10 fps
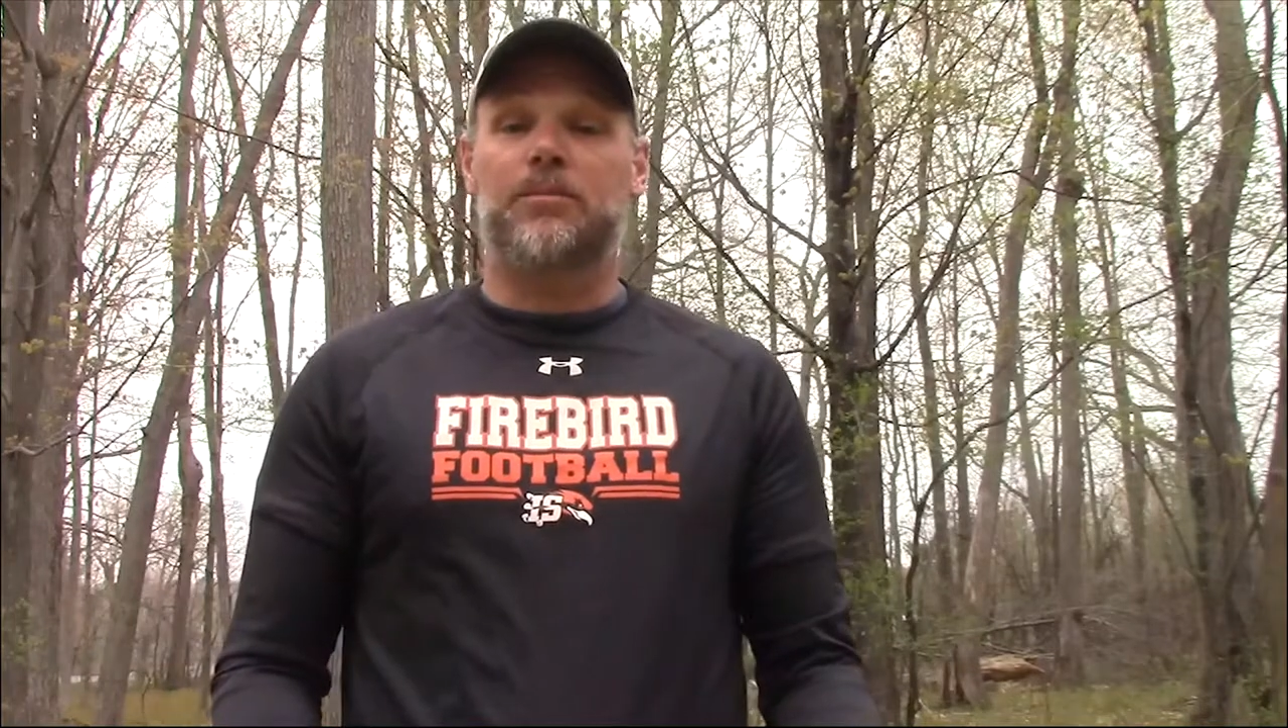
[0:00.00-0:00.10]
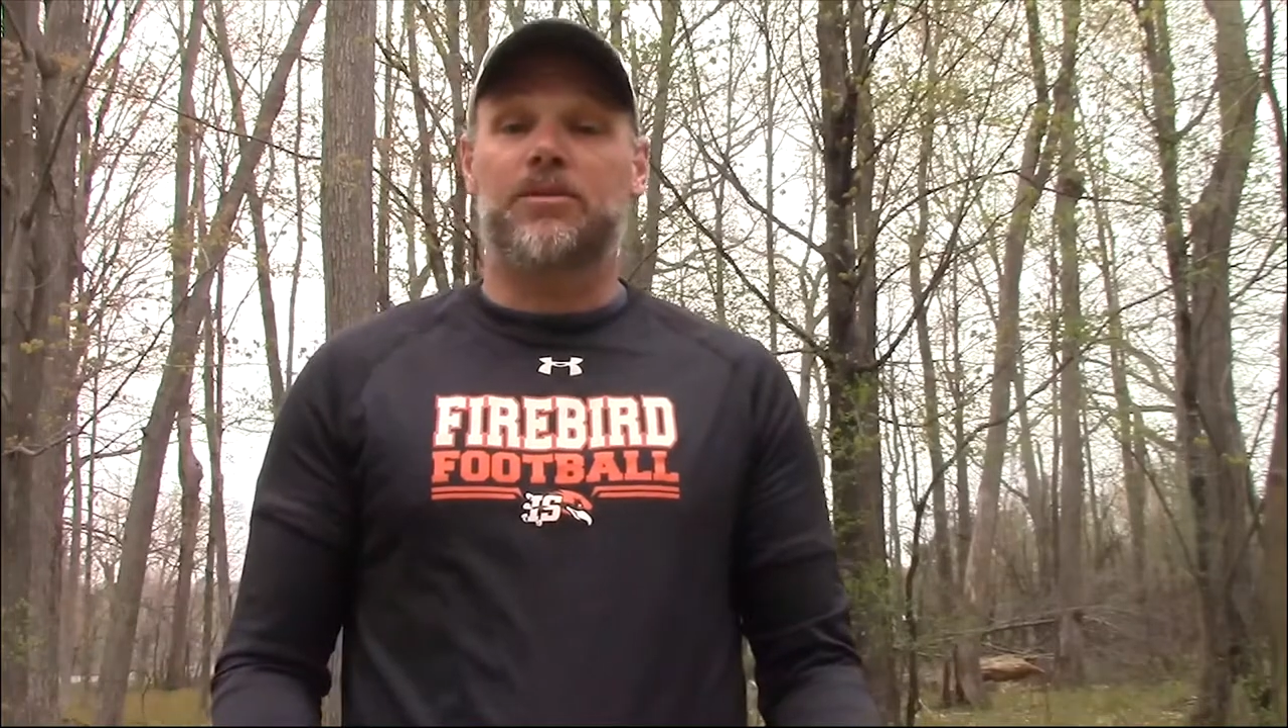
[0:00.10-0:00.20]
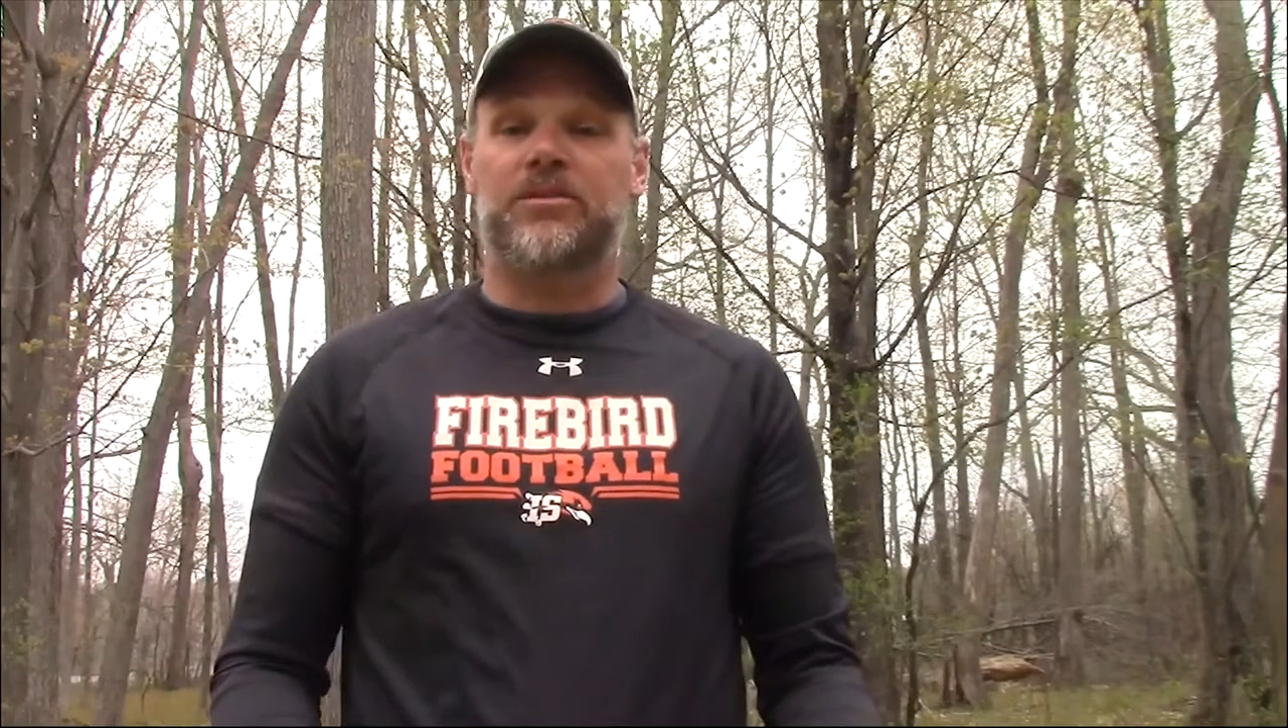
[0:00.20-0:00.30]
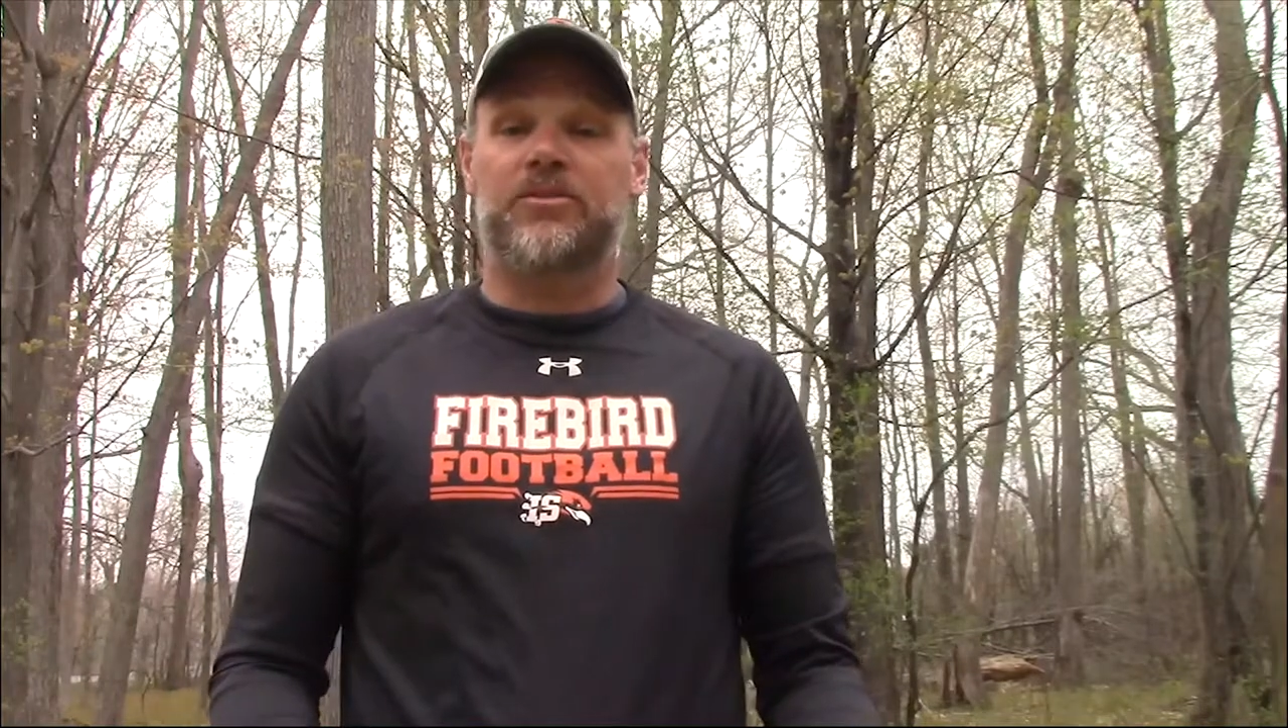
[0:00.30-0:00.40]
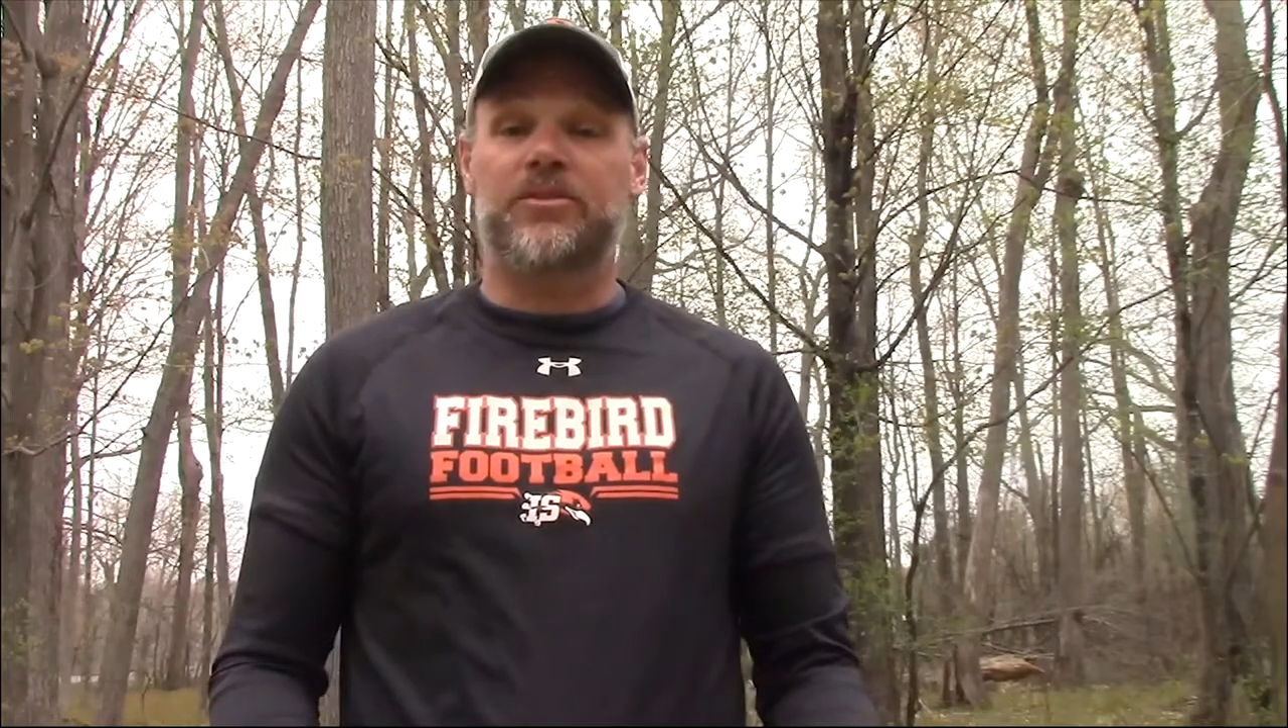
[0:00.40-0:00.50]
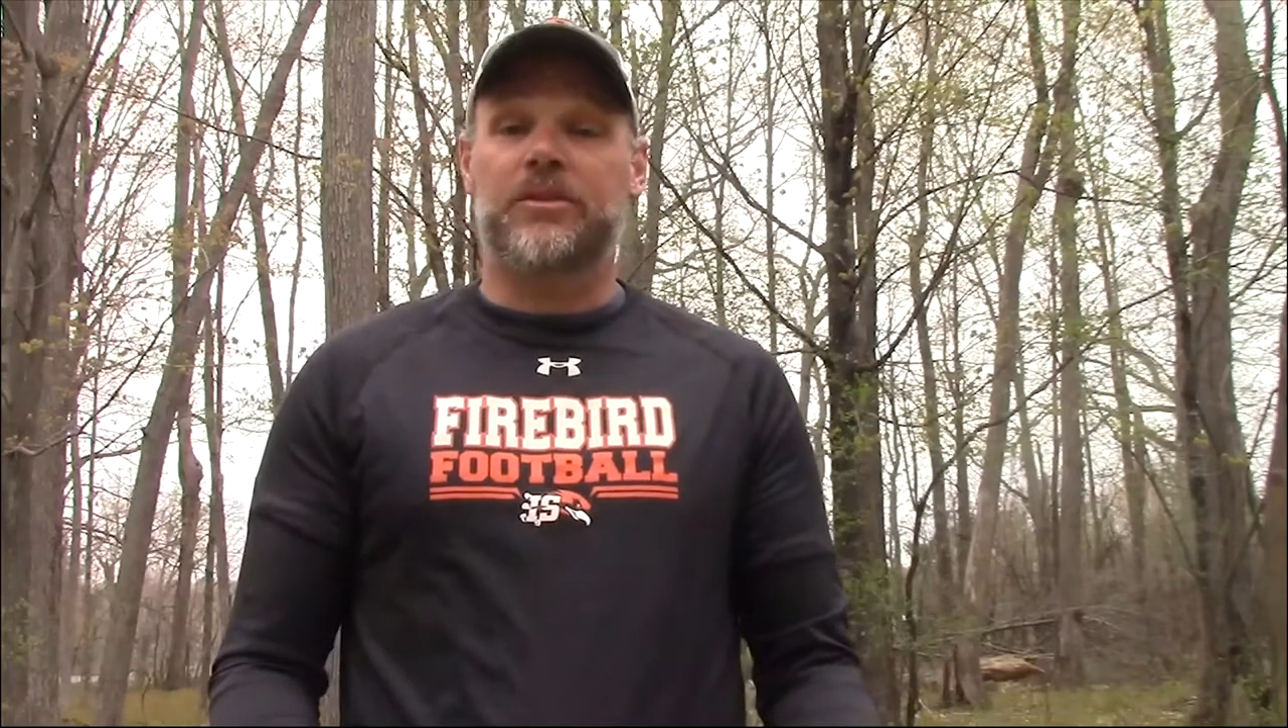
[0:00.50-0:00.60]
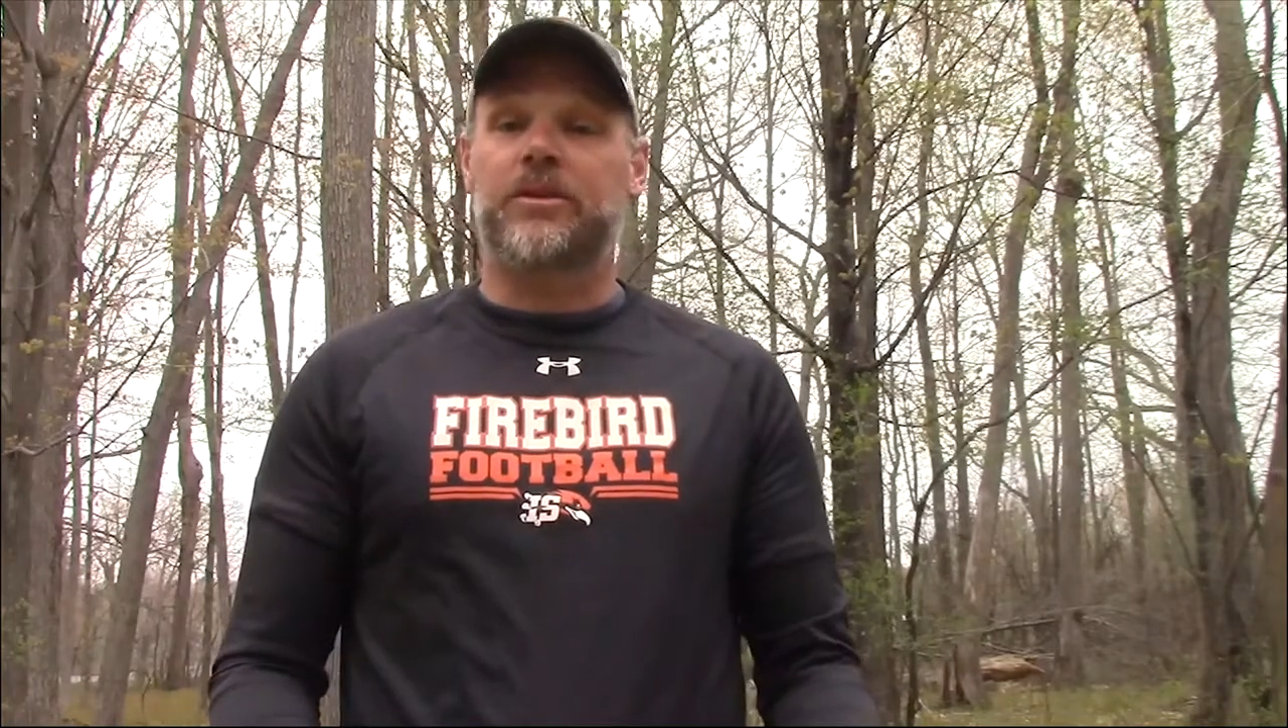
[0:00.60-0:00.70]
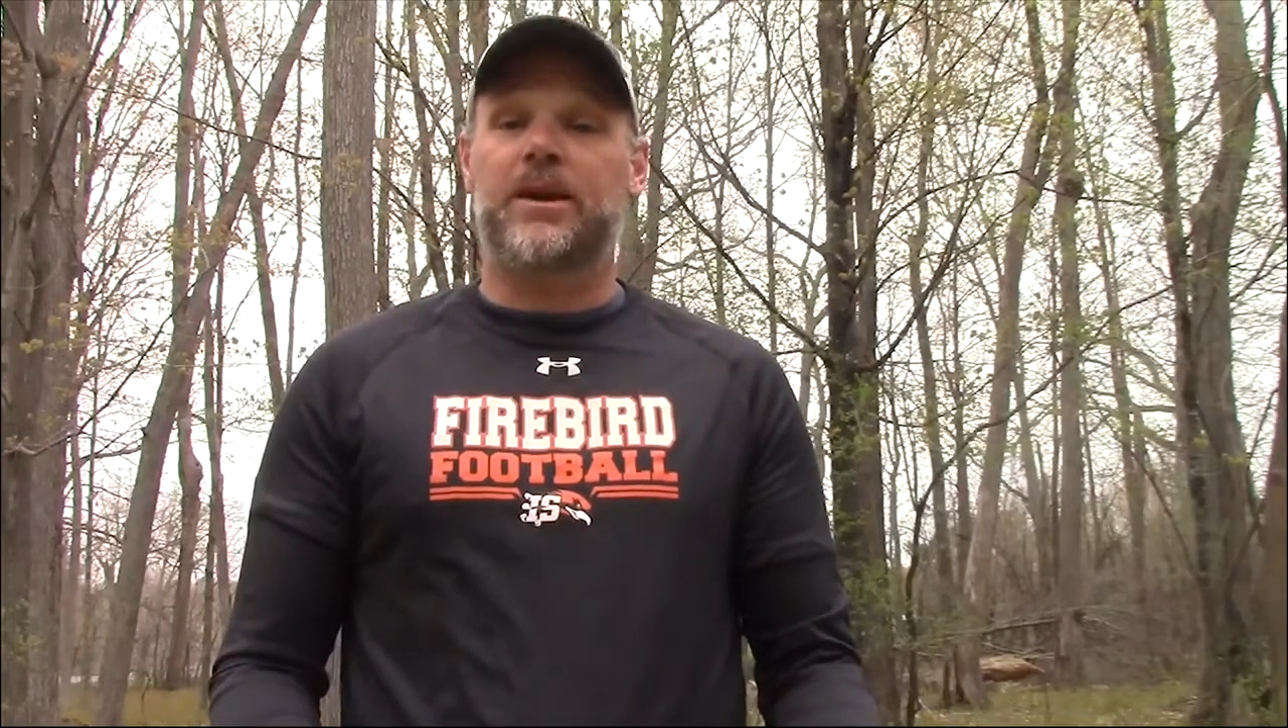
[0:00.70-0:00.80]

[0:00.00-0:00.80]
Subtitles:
position,